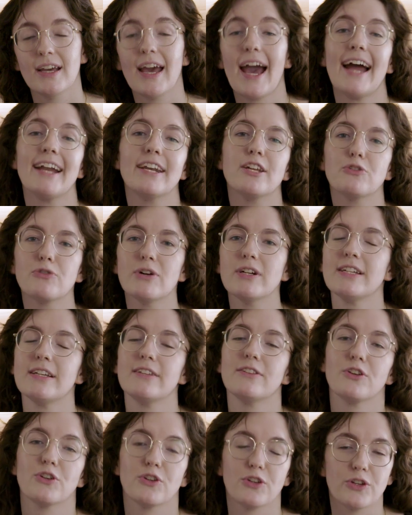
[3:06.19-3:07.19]
Any credit
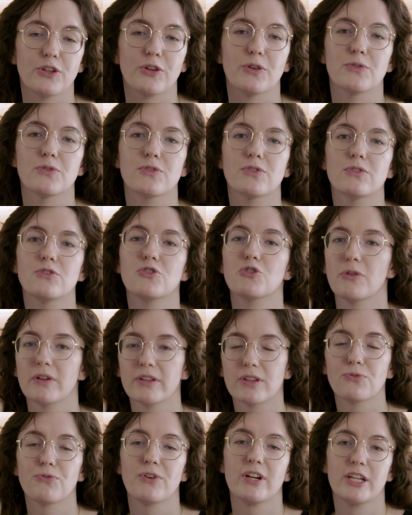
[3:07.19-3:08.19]
that you use during
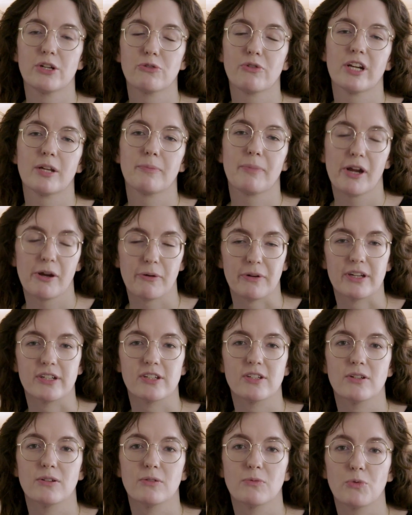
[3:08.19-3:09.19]
the Friendly Credit period
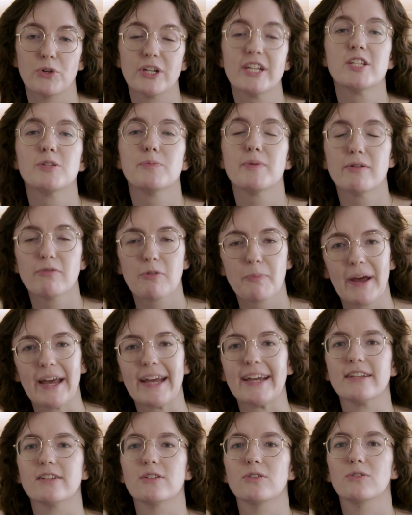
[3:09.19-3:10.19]
will need to be
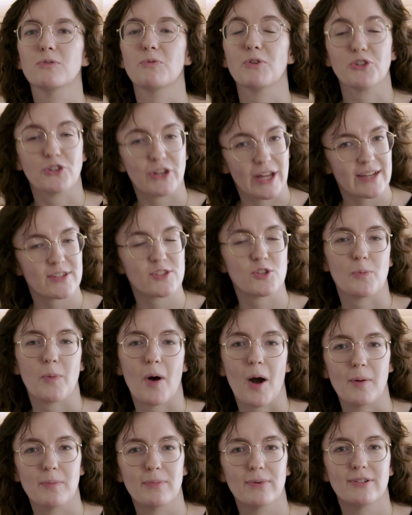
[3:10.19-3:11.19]
repaid when you next top
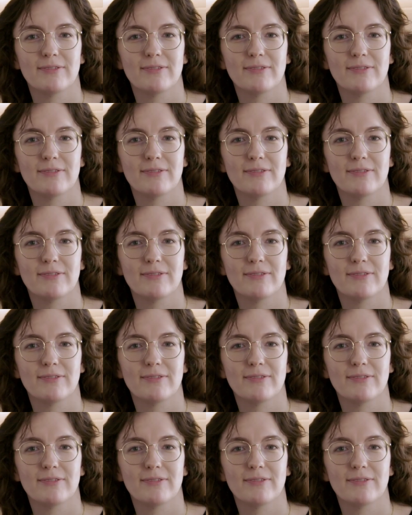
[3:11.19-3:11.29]
up.